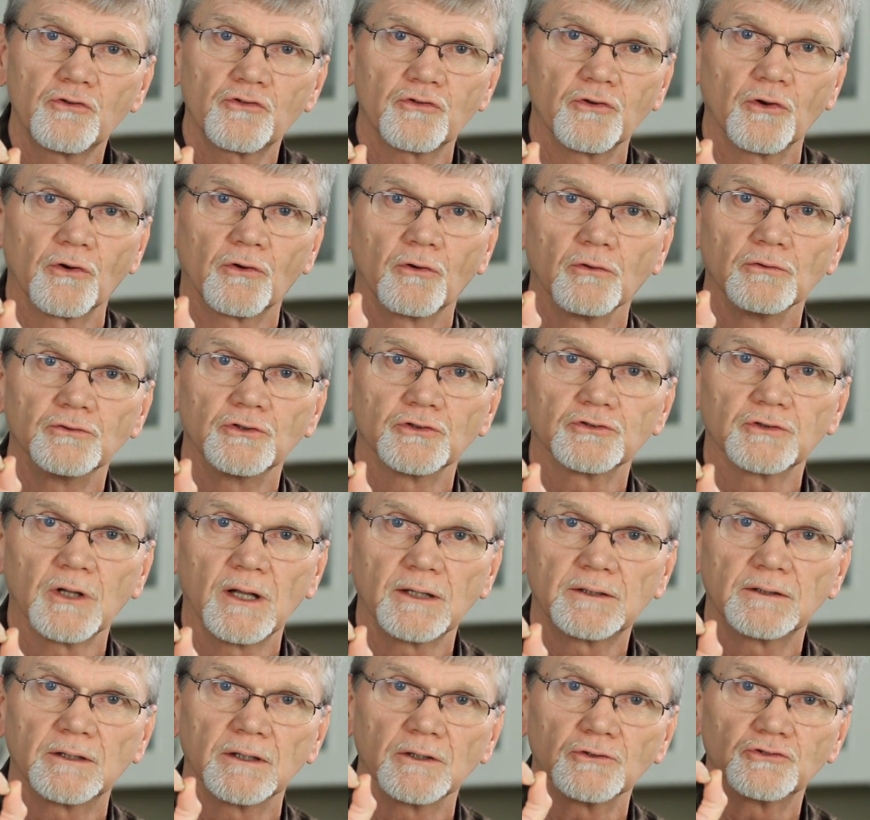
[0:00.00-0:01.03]
circle just
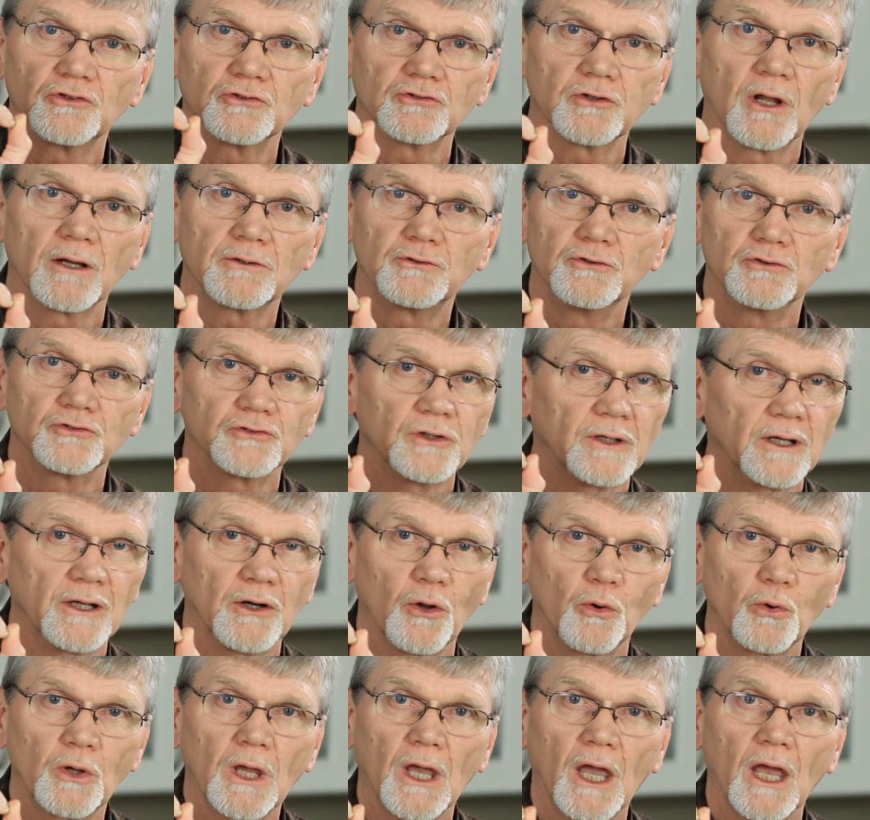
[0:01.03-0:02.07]
like this, just like you're saying
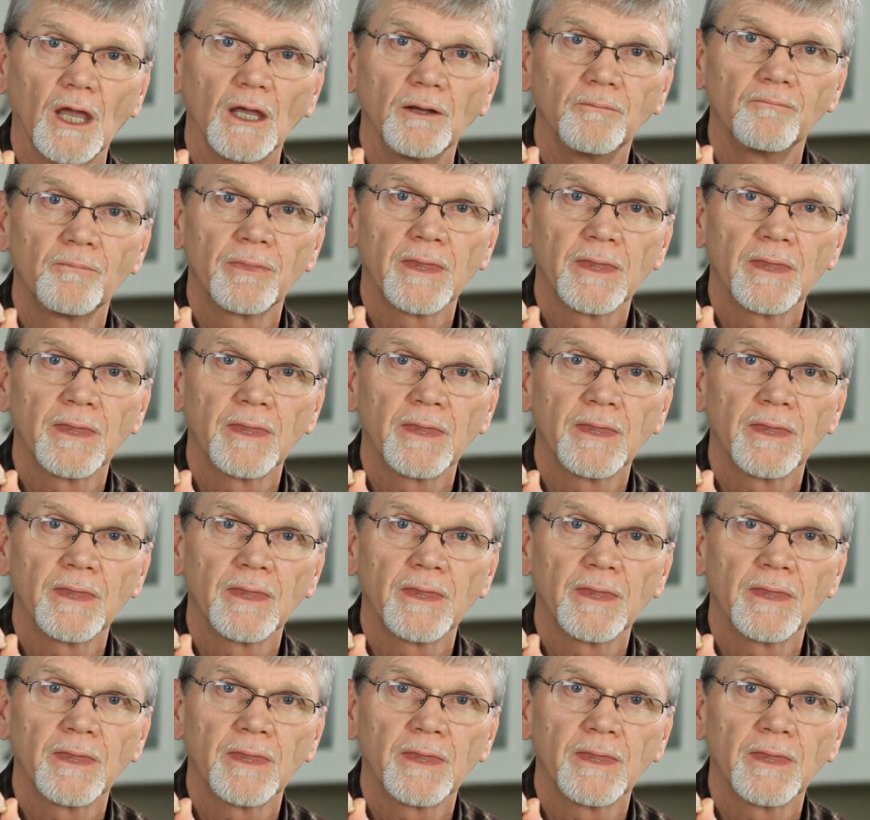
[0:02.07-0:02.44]
okay.